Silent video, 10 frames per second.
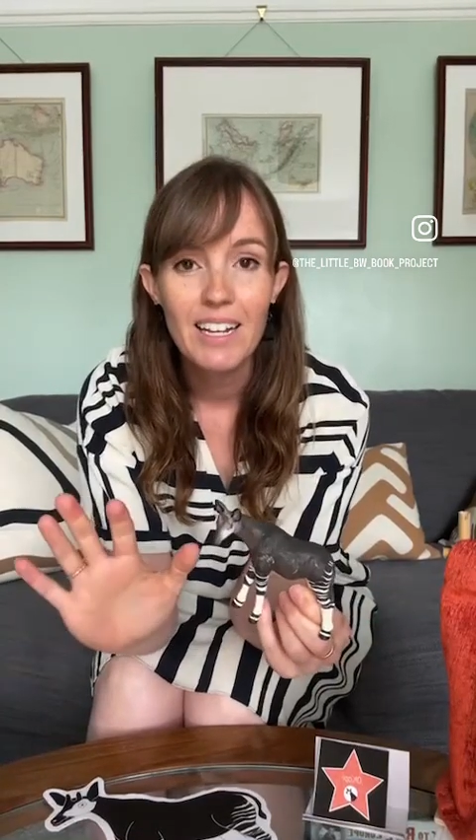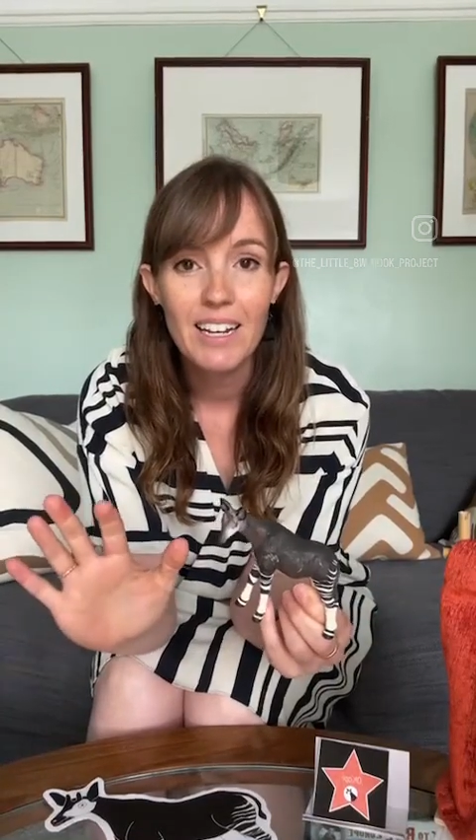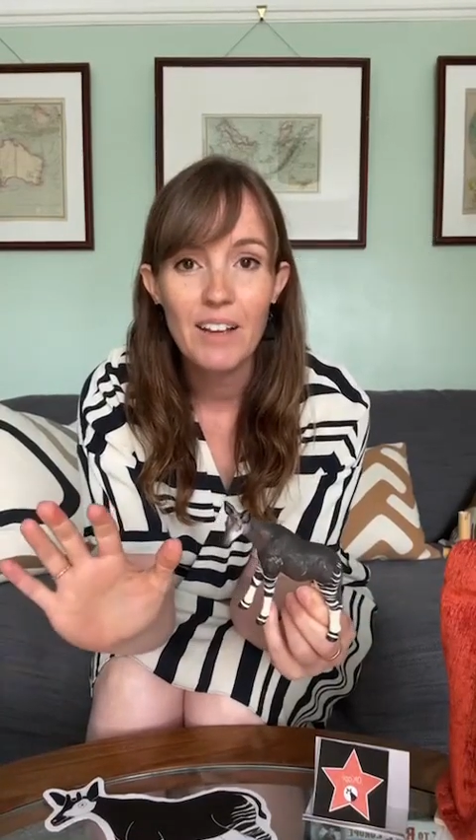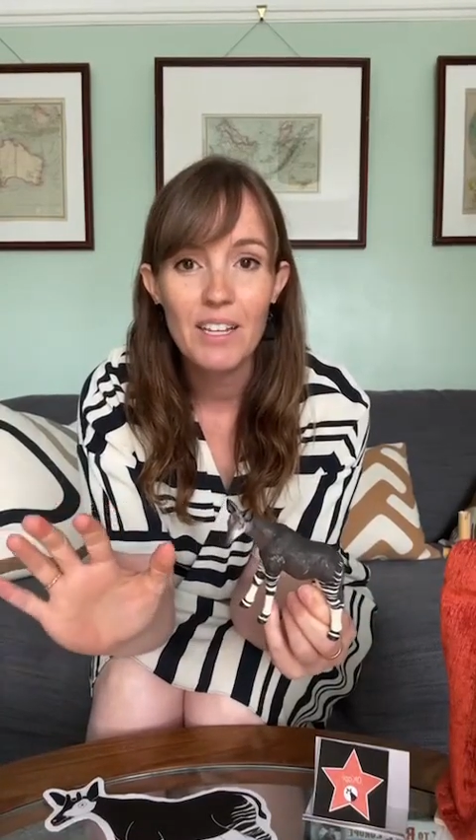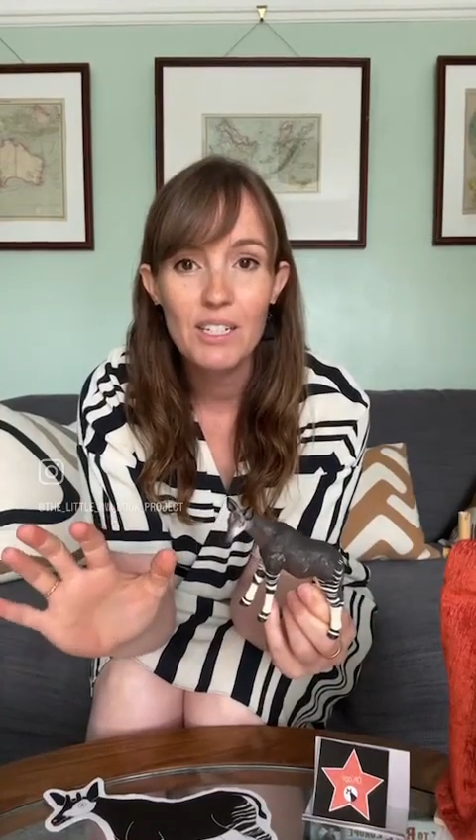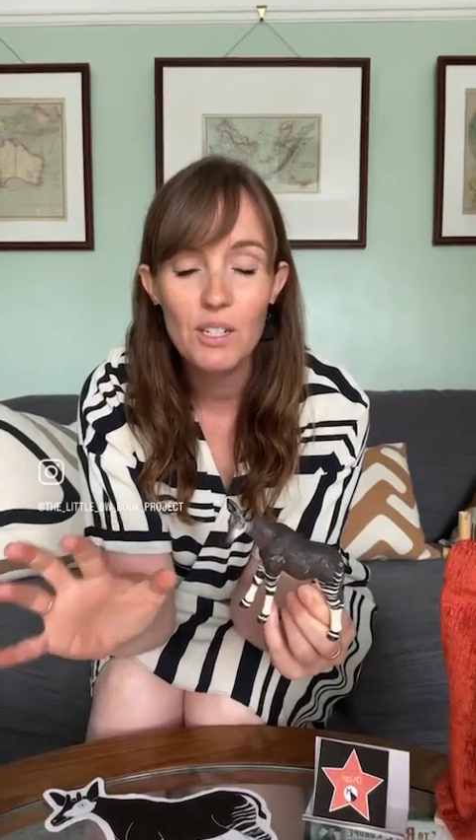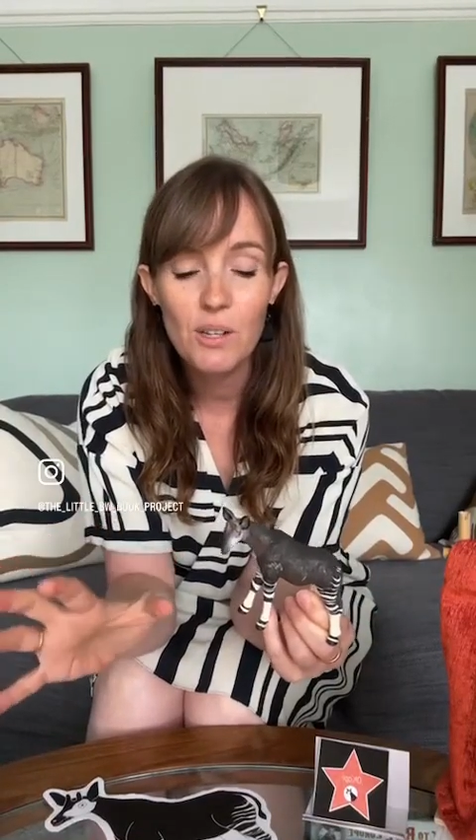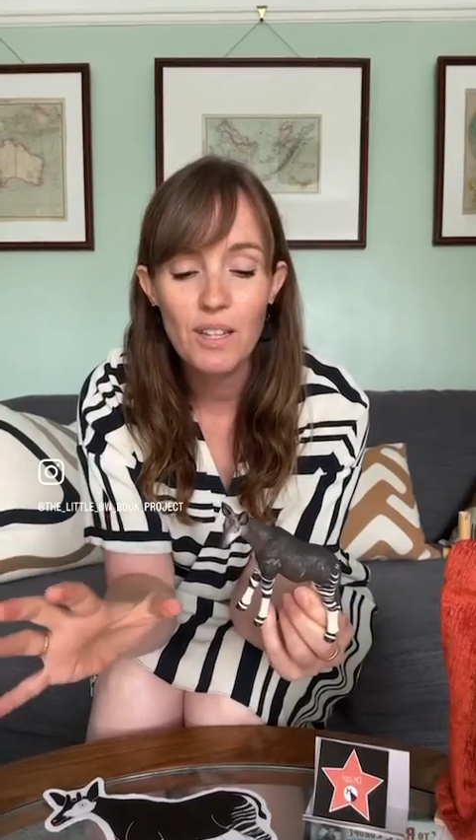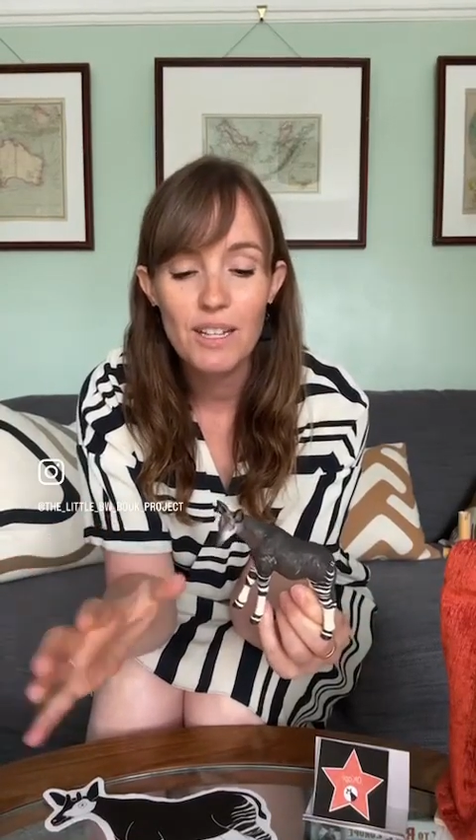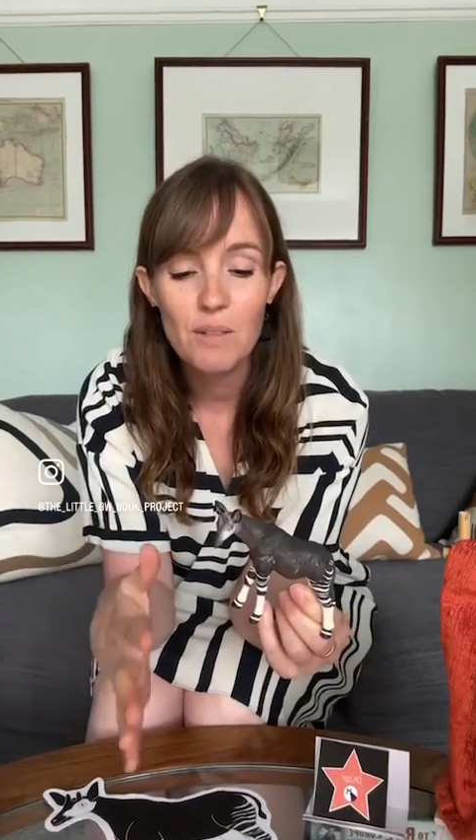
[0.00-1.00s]
Now they
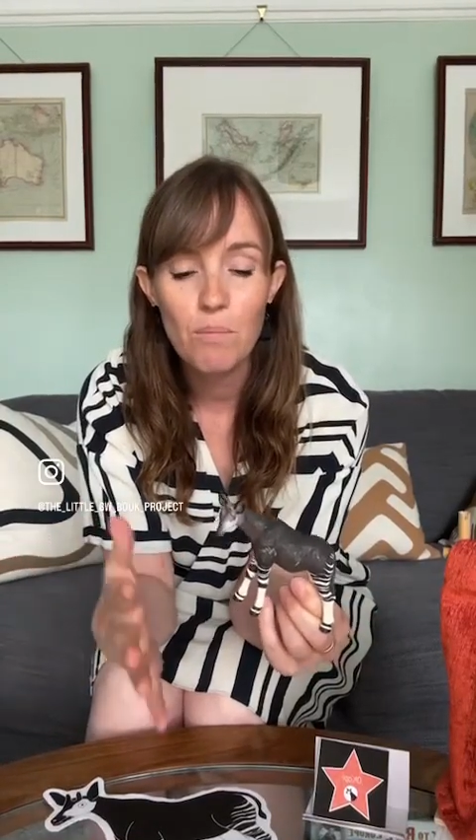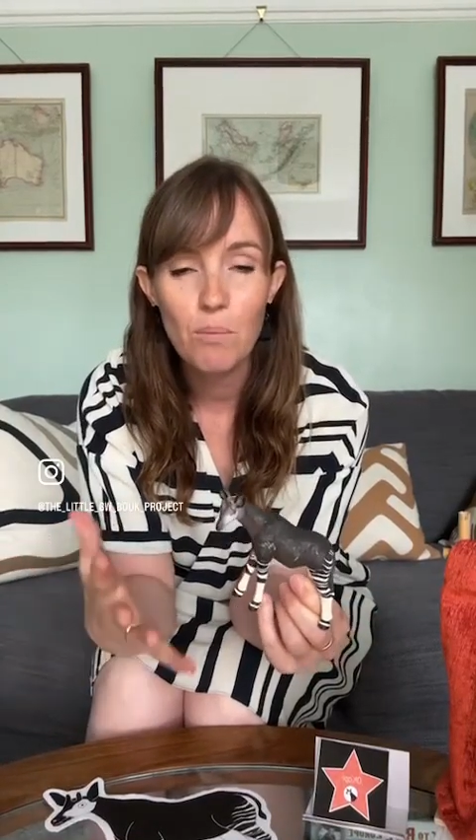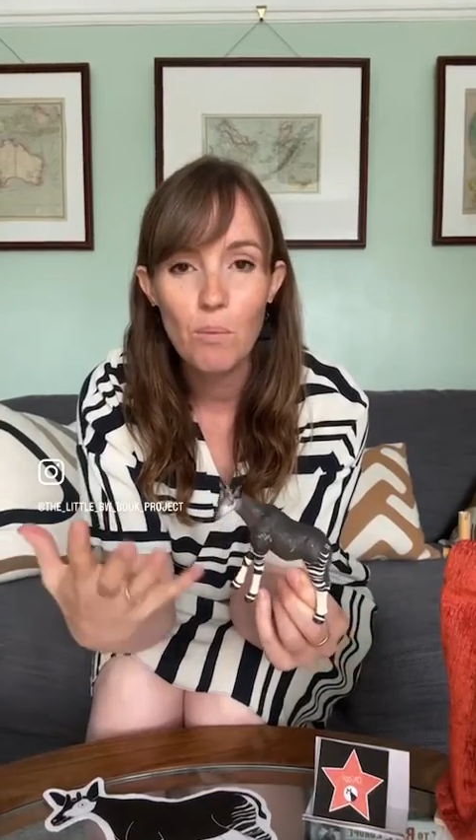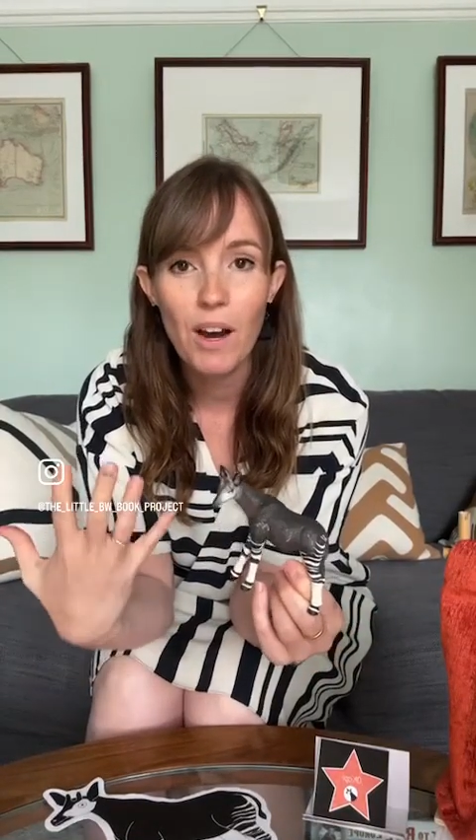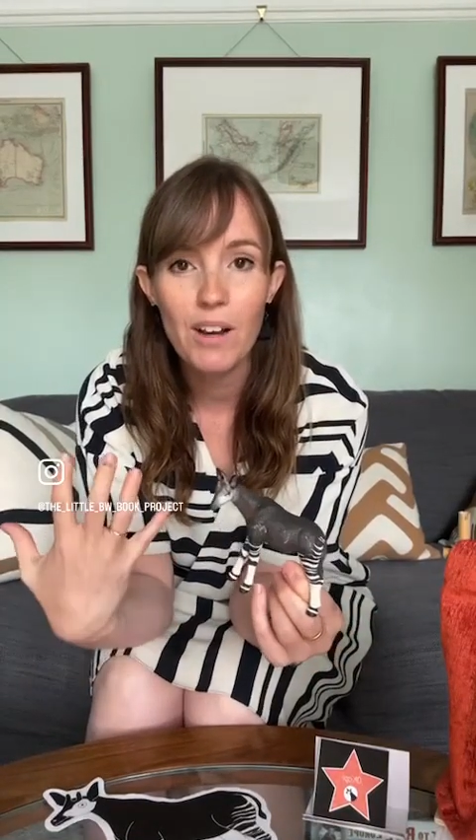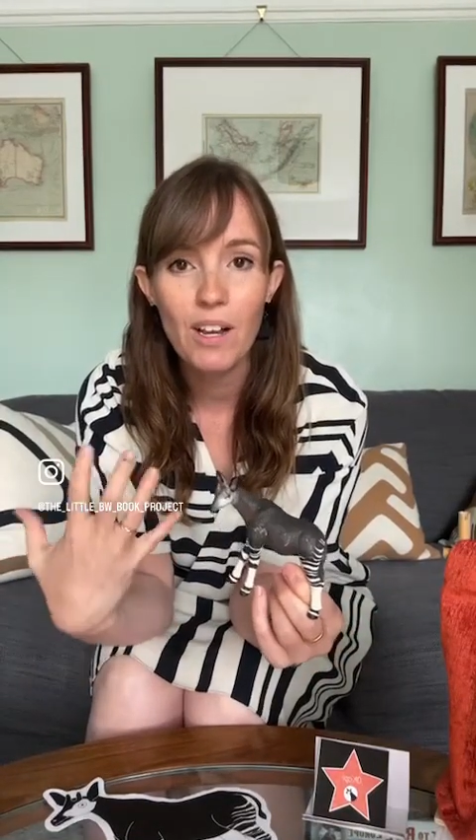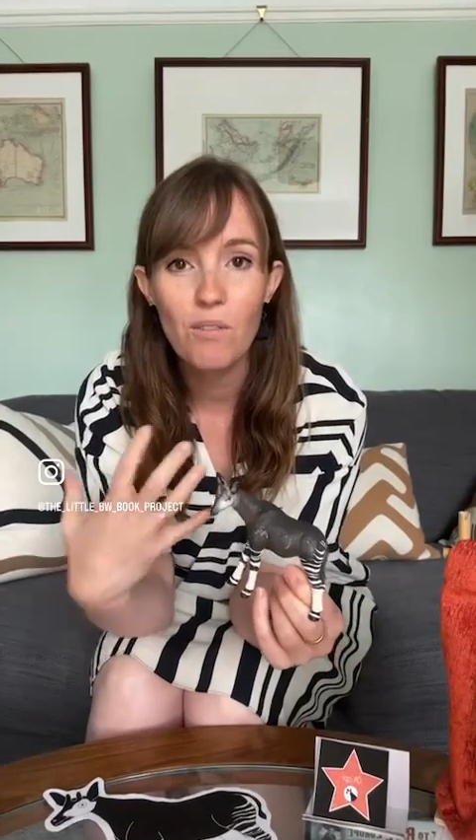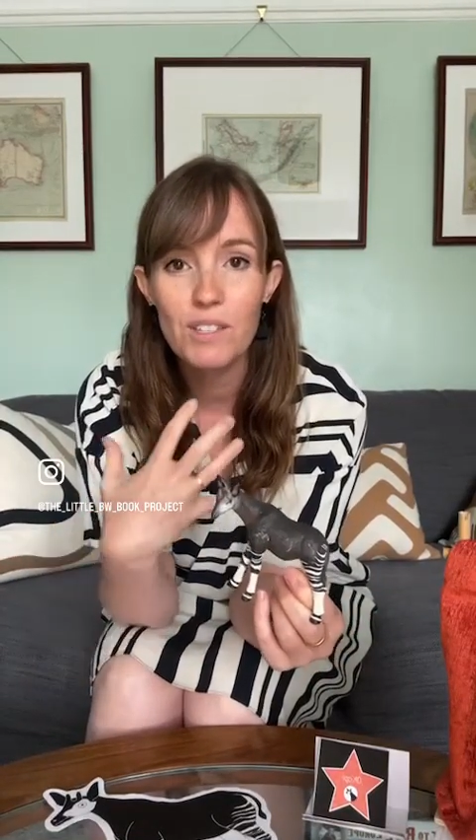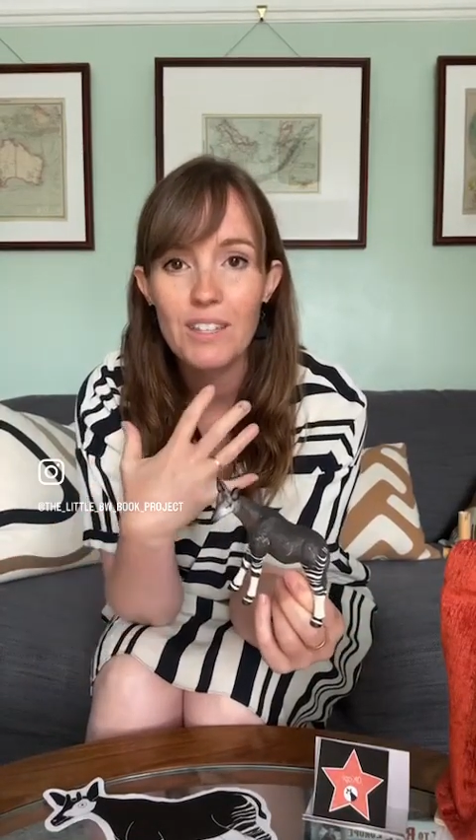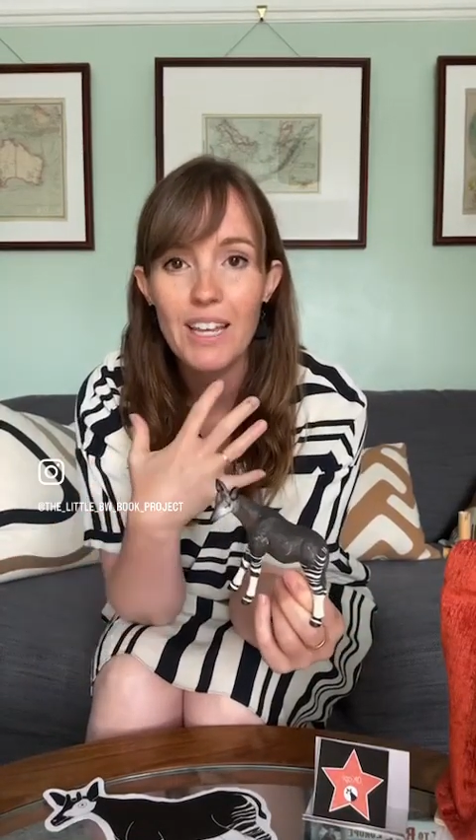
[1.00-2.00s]
do this while
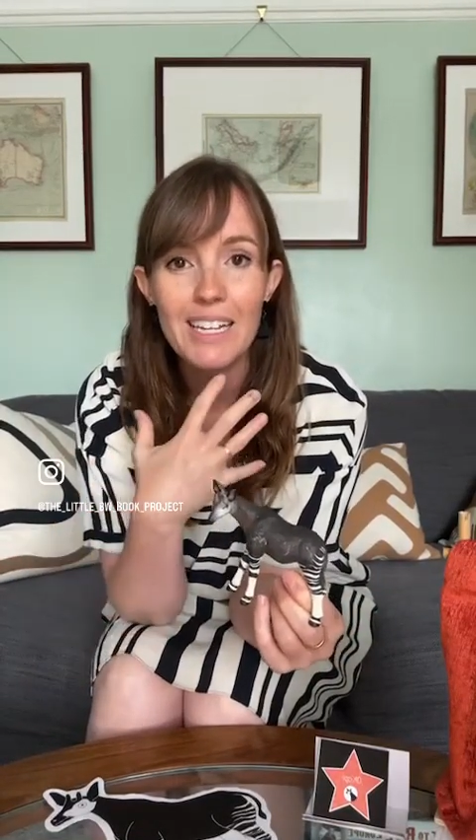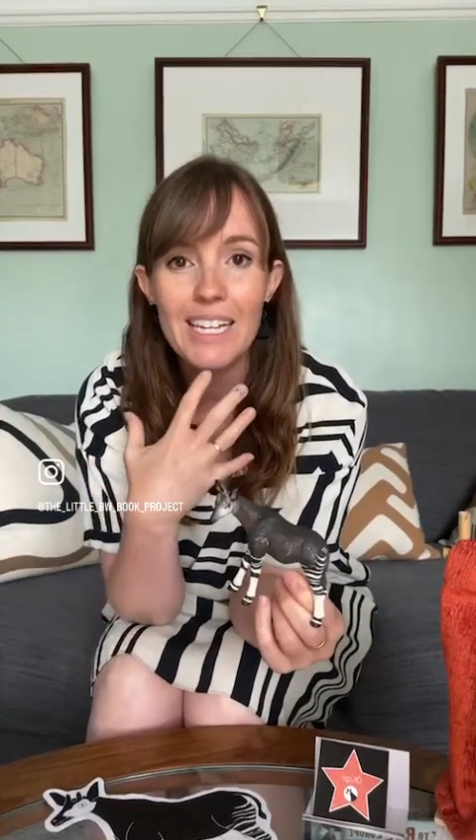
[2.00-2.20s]
obviously they're